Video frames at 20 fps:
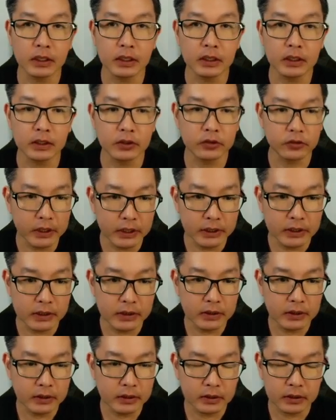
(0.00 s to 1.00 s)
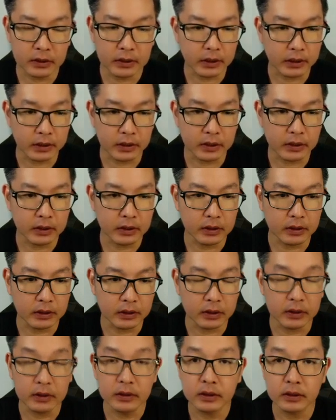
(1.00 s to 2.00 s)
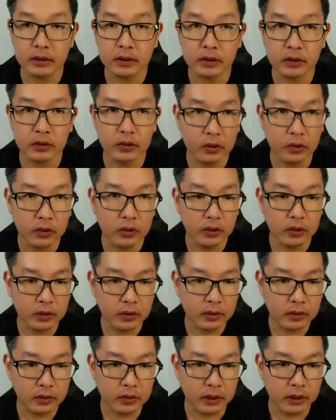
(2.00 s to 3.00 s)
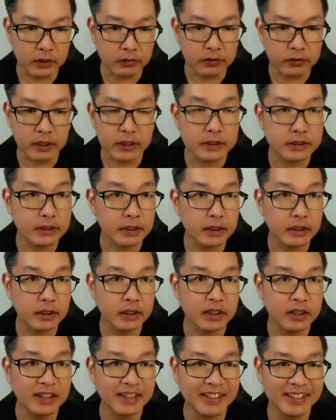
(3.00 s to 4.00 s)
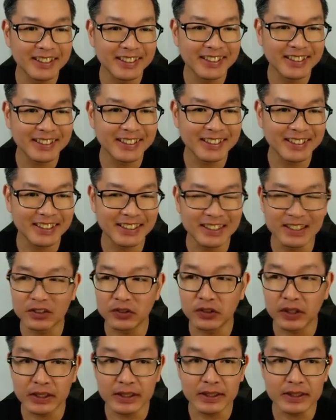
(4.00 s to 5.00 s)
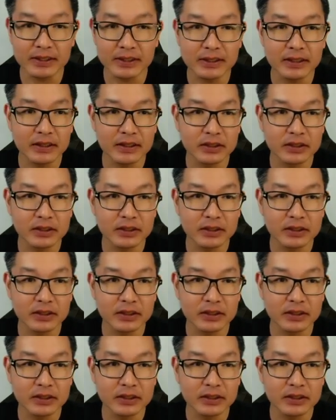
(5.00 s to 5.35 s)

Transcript: green, like gold, like 5-star ratings.